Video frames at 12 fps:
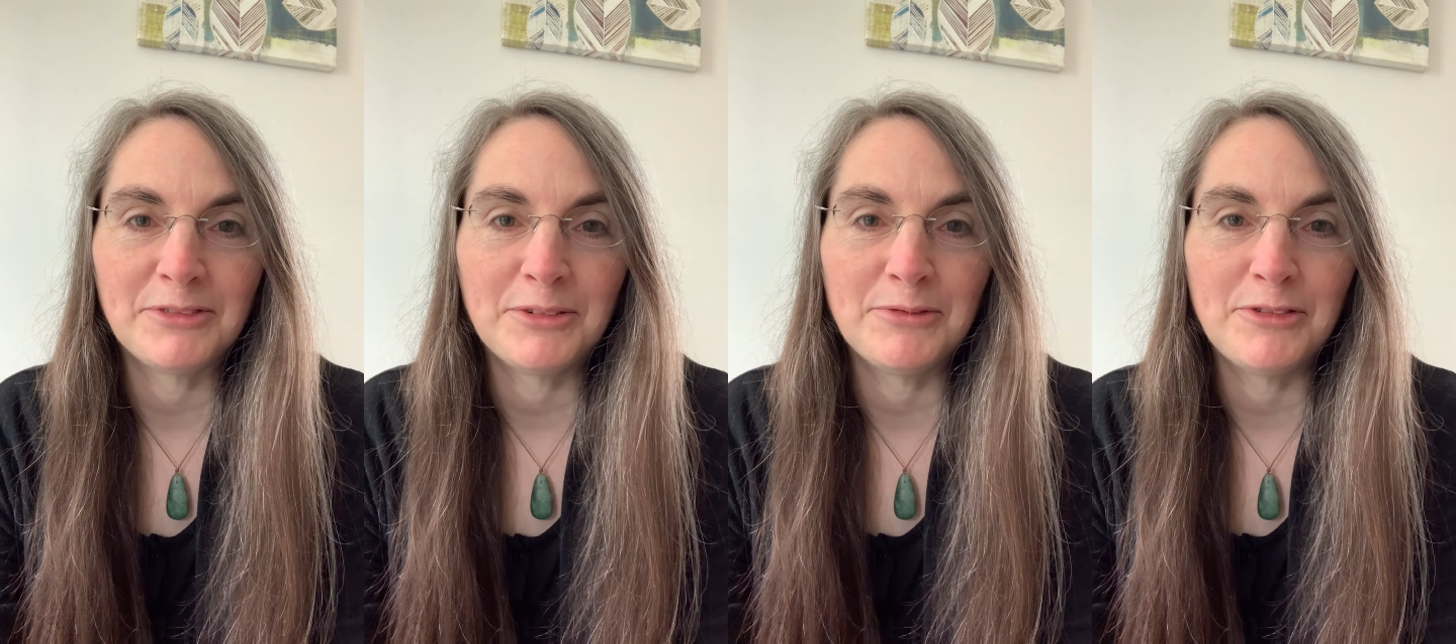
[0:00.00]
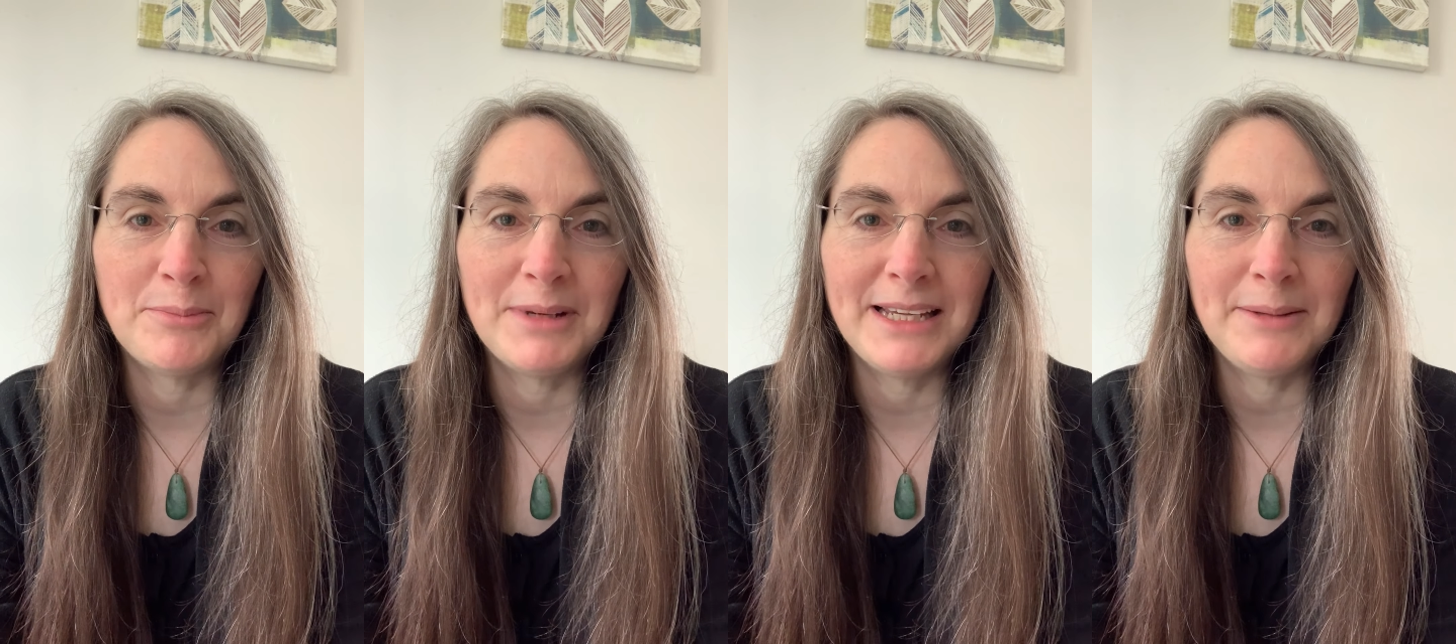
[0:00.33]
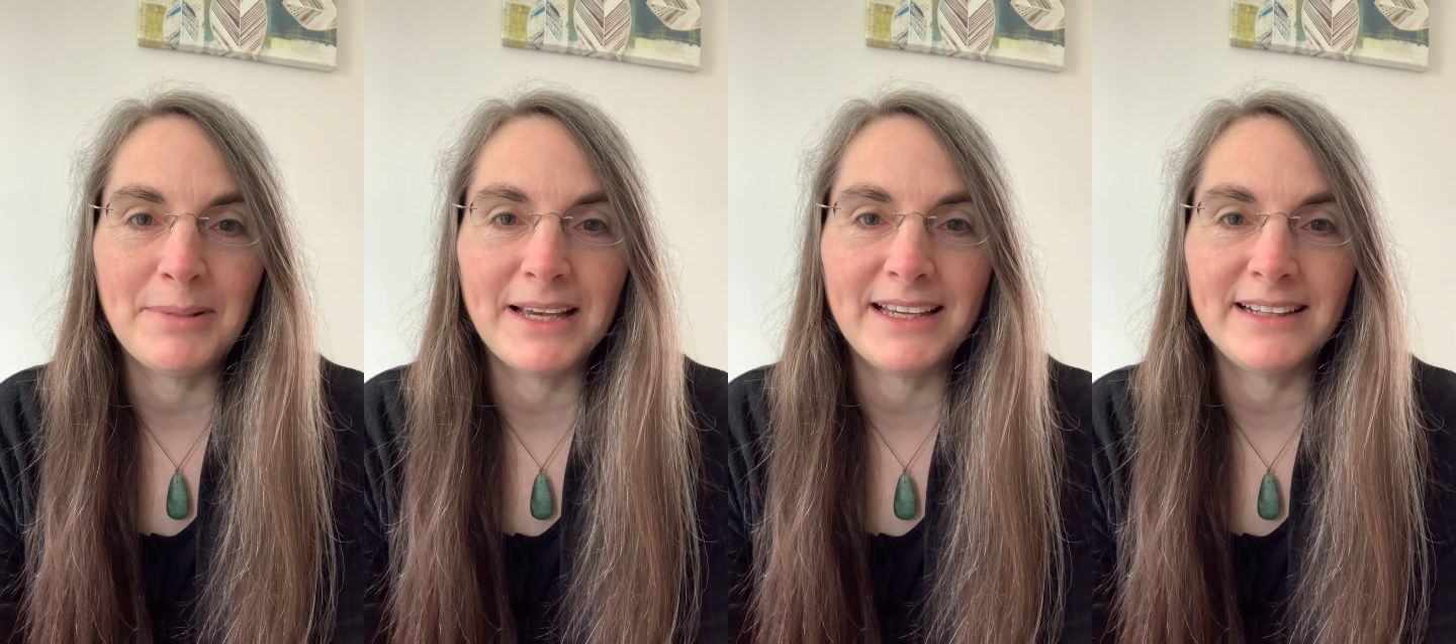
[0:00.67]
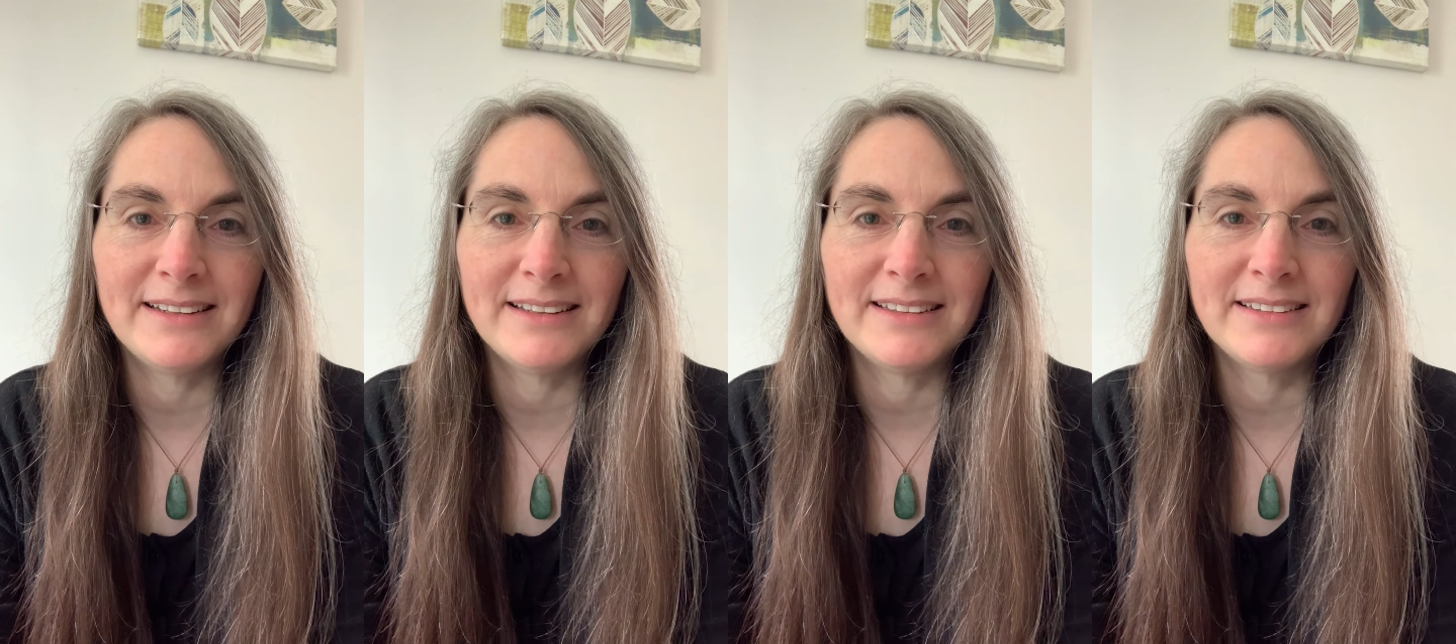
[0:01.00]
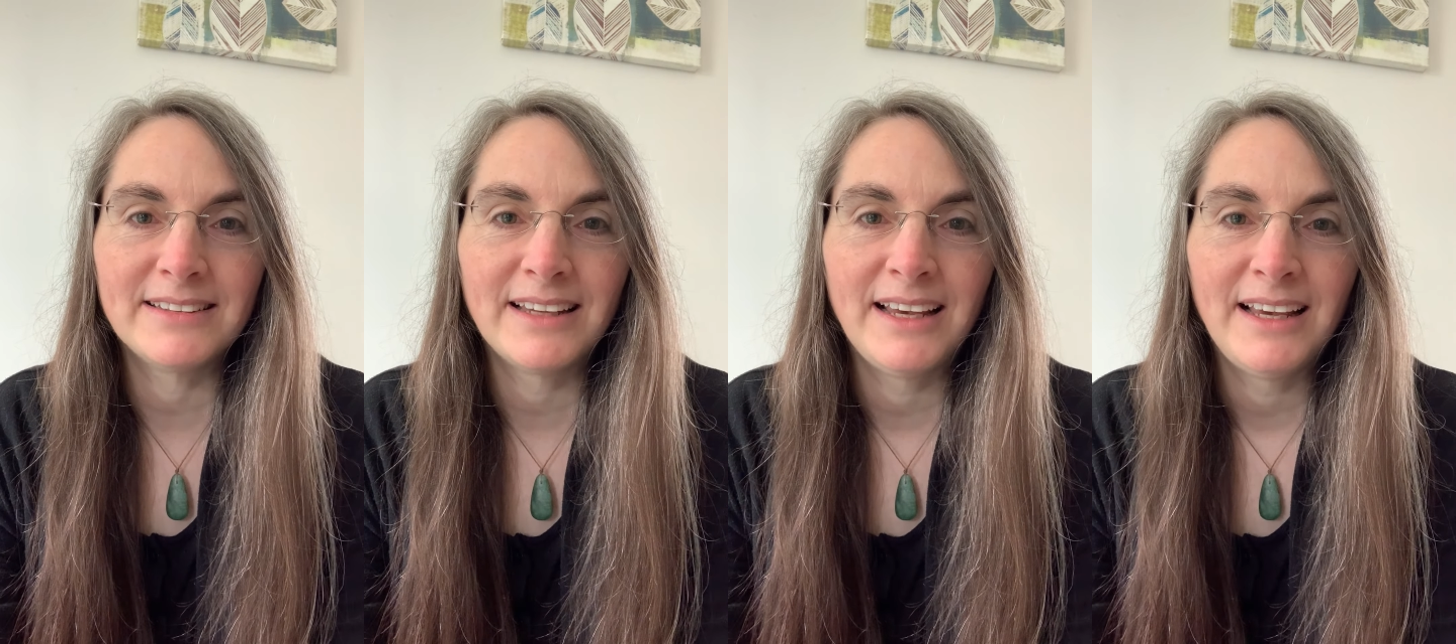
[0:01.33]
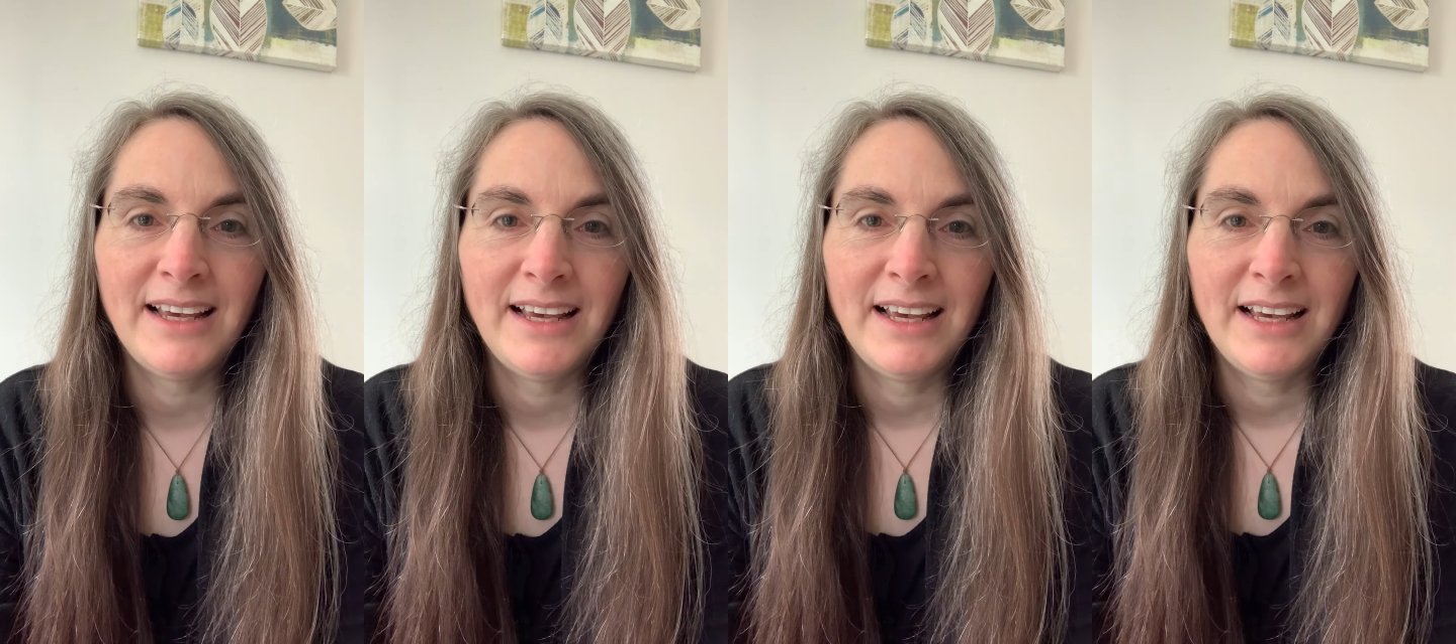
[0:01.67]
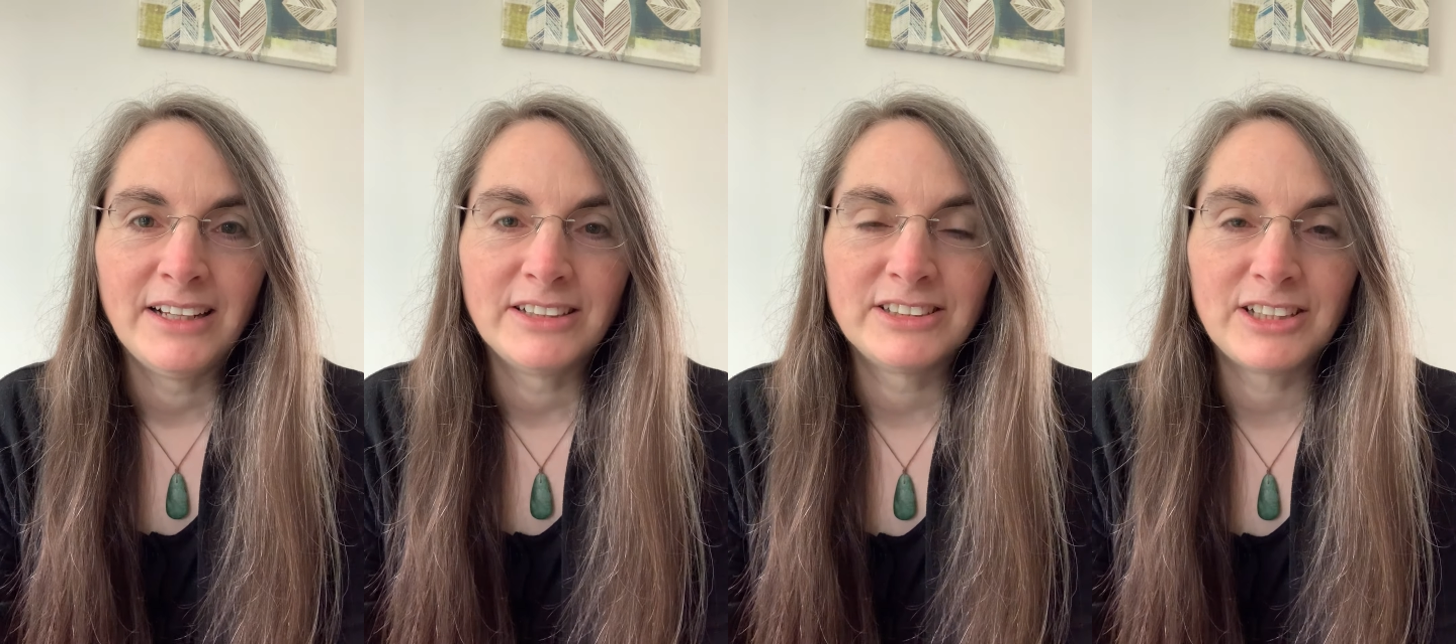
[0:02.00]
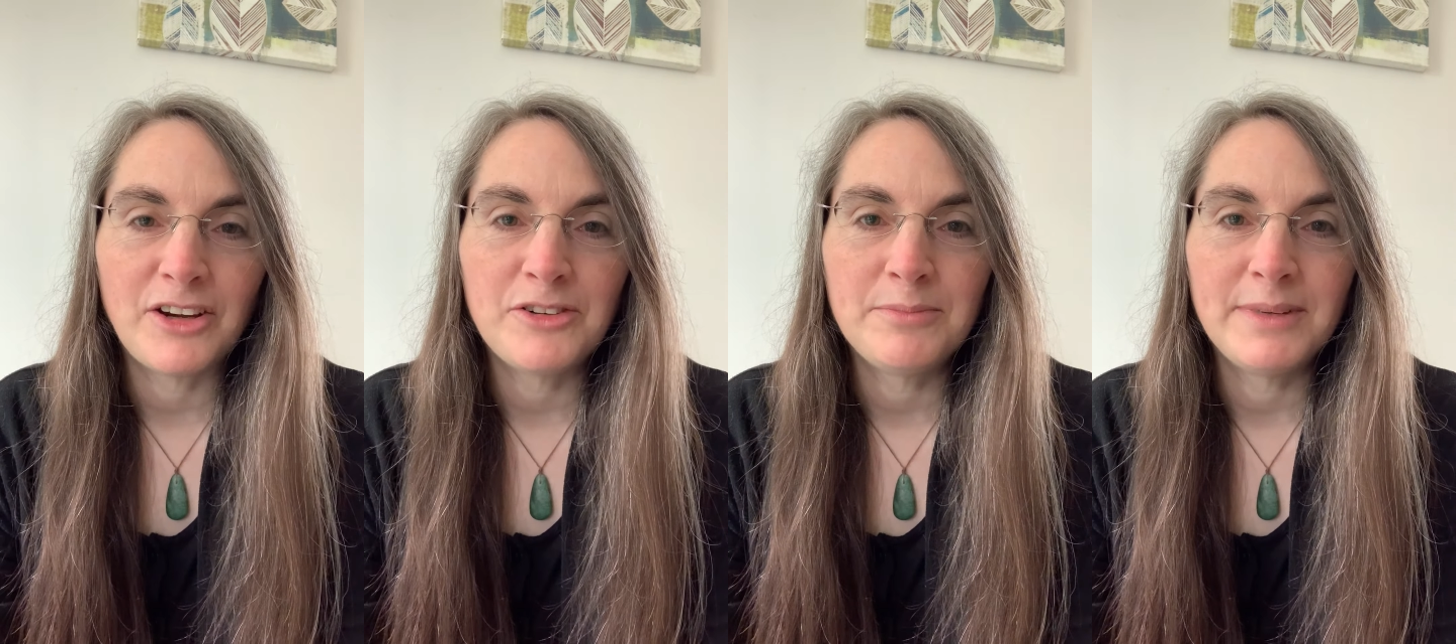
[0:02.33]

For me, pain has shown